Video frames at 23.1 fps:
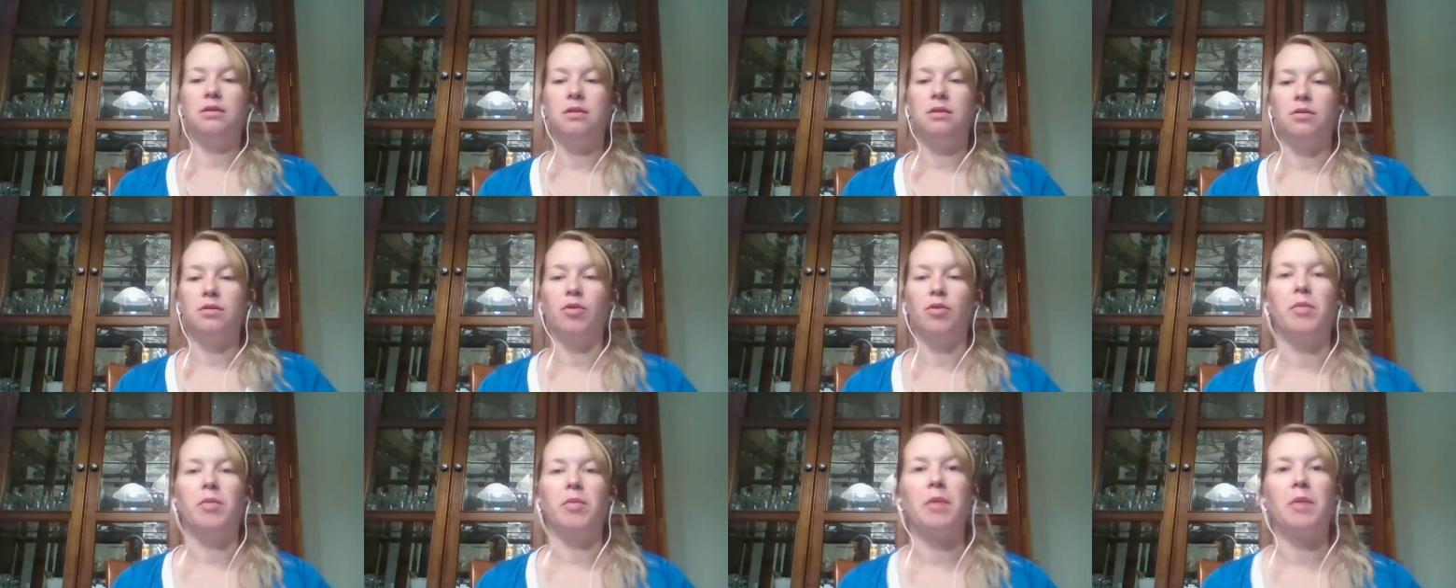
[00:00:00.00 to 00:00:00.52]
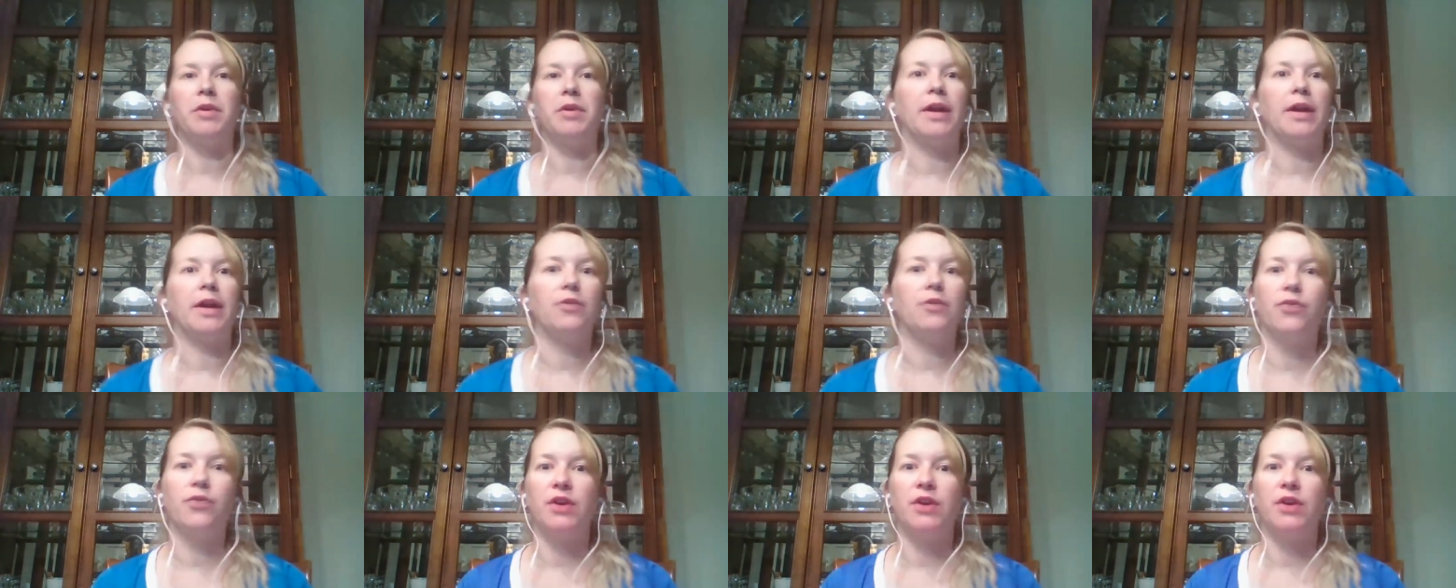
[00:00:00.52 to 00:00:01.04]
Remember
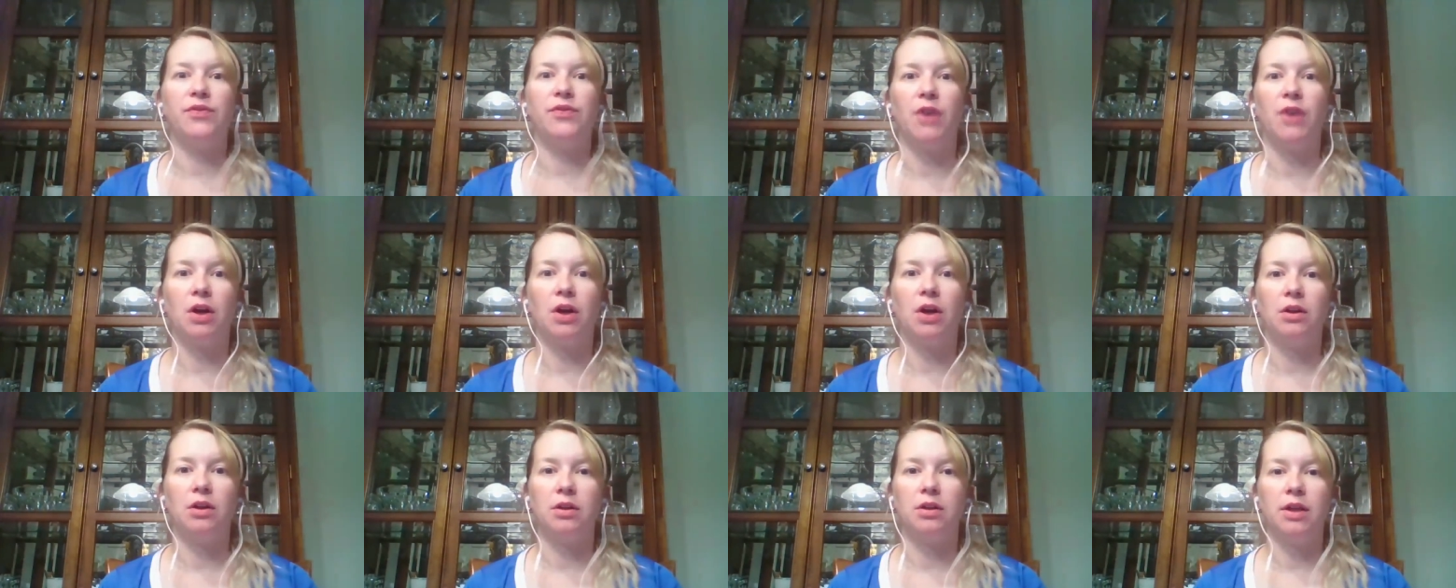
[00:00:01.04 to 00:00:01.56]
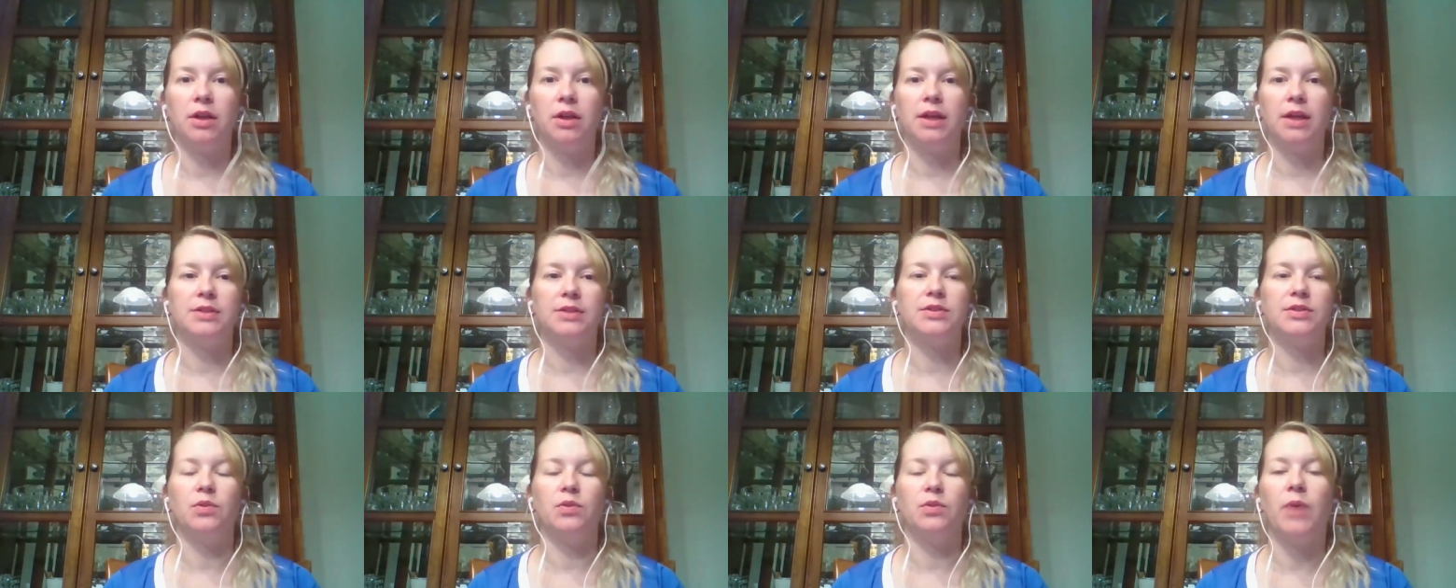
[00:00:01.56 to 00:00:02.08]
that free fall
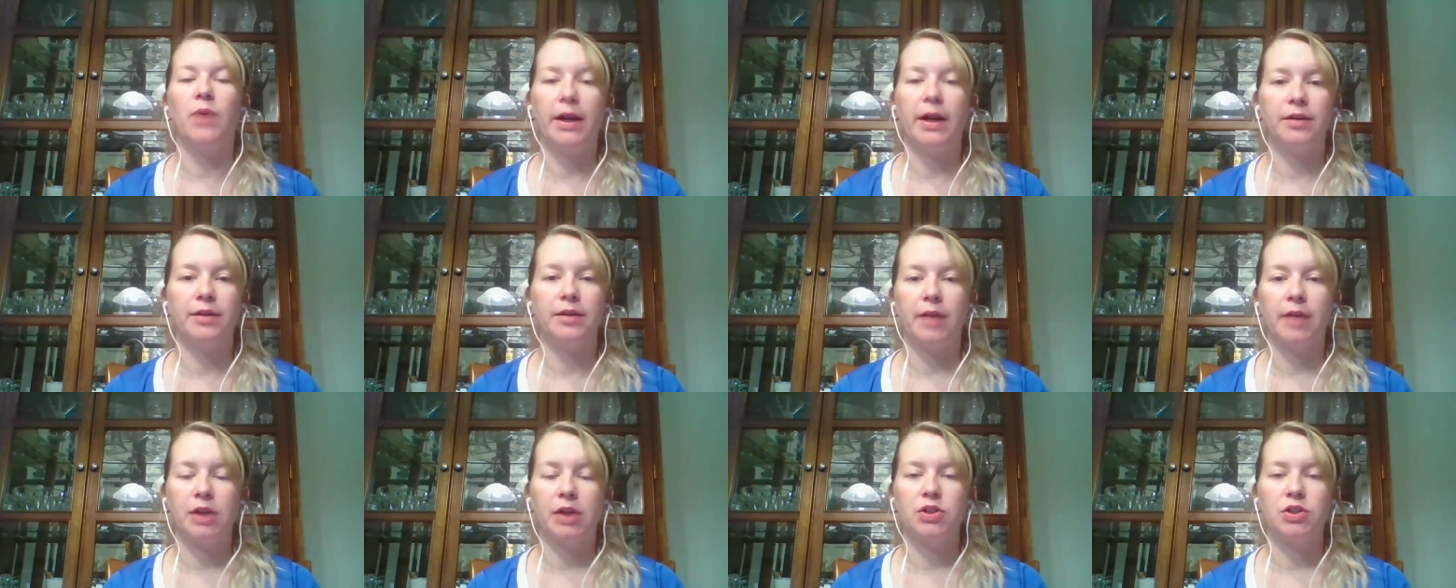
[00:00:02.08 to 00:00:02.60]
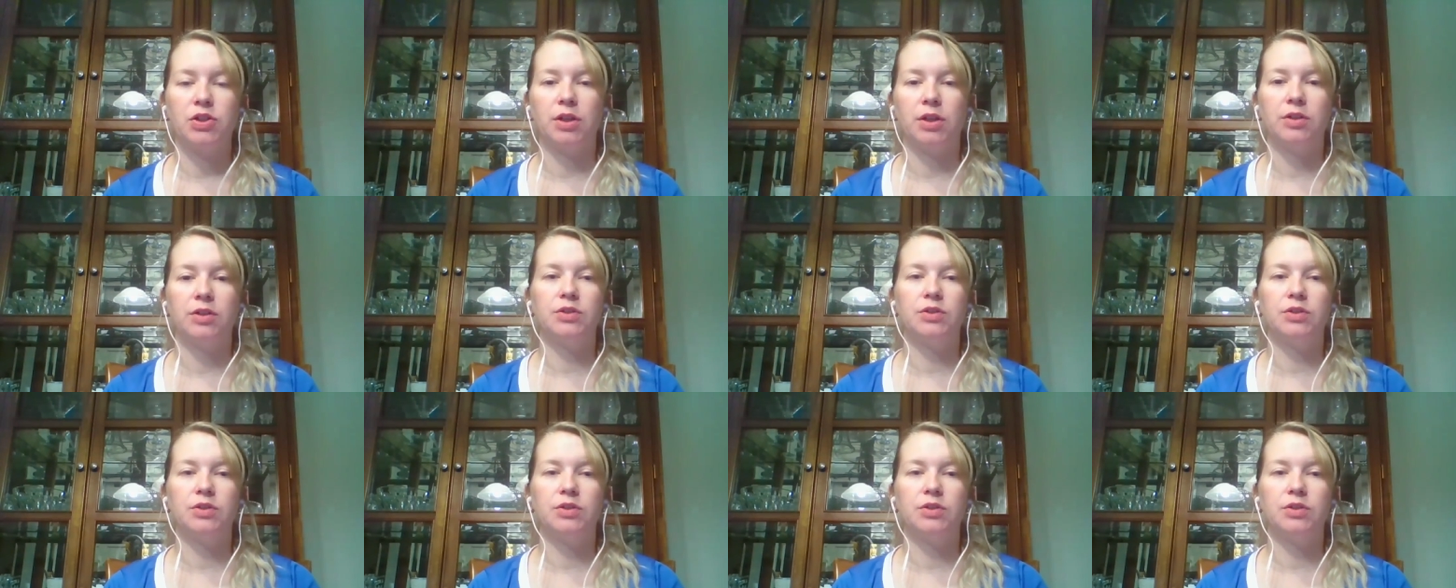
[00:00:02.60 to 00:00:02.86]
is the y direction.